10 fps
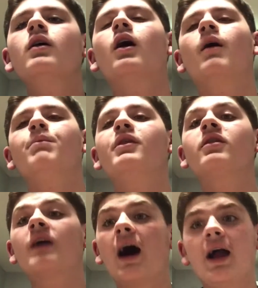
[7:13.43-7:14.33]

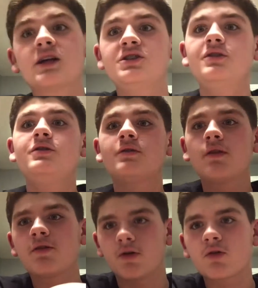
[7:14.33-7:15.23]
this guy actually
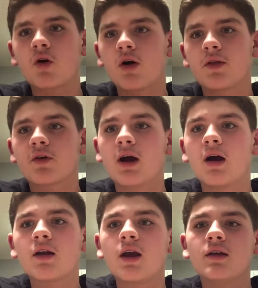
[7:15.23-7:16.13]
starts crawling on the ground,